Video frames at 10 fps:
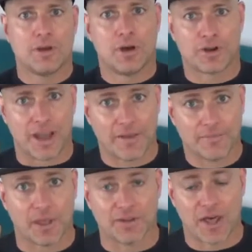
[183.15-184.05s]

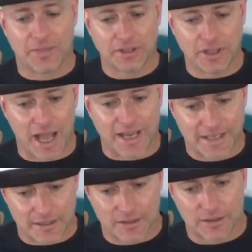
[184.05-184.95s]
Okay? And nothing
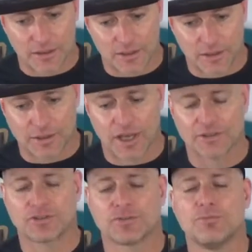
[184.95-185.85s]
like a
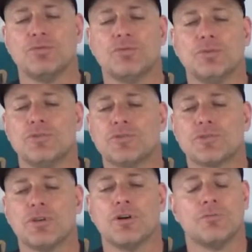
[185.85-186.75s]
nice, smooth,
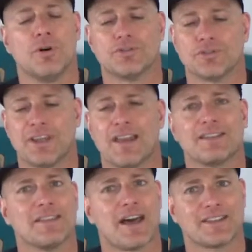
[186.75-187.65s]
slow motion. That
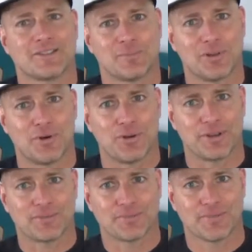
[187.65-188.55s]
is not
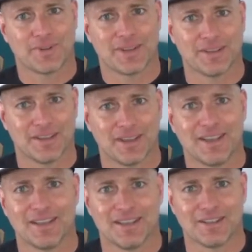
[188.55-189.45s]
exploding.
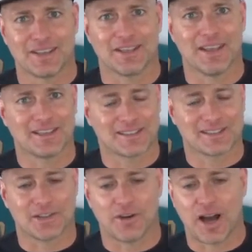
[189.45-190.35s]
Okay, nice,
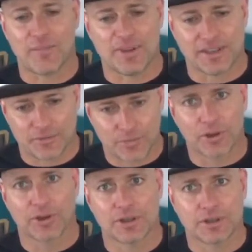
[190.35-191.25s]
slow. I mean,
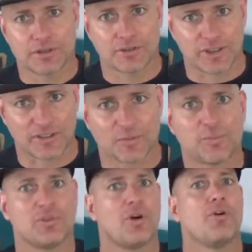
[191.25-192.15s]
really, just
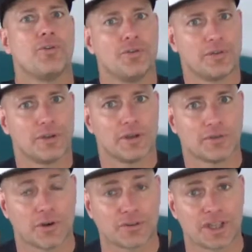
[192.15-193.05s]
explode
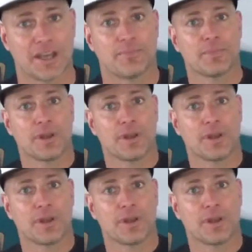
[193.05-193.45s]
as hard as you can.